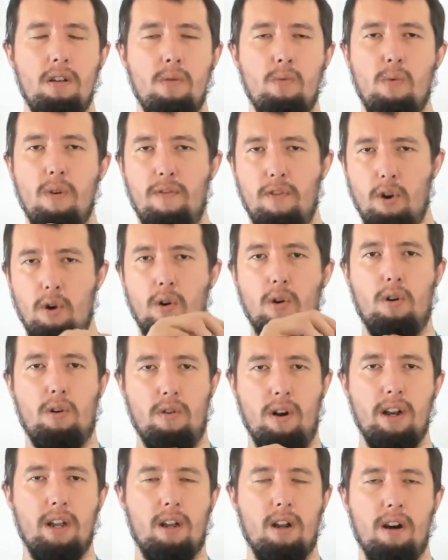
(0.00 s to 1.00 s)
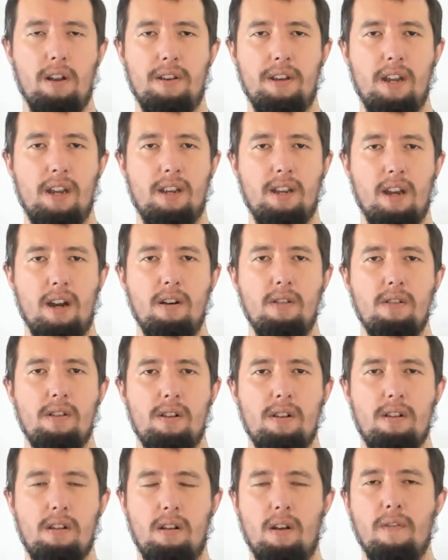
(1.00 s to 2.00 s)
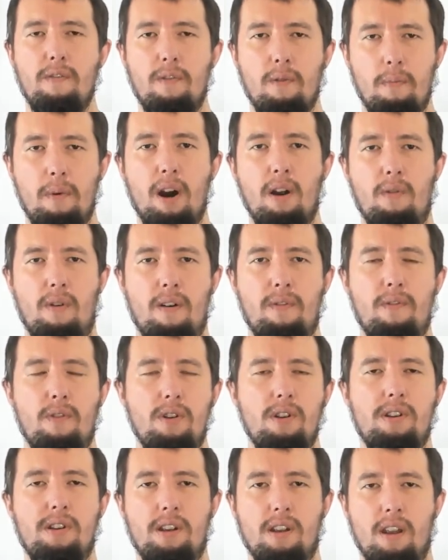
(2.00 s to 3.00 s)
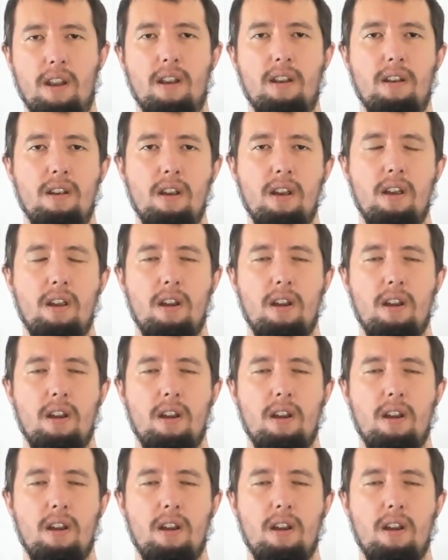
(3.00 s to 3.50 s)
with your credit card details, for my reference, and then,